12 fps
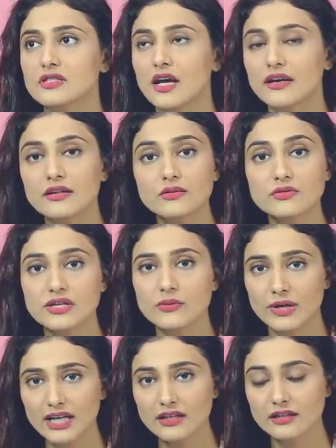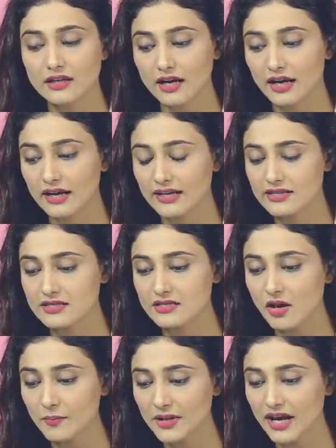started losing weight I
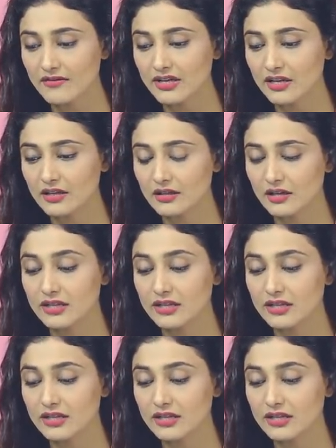stopped having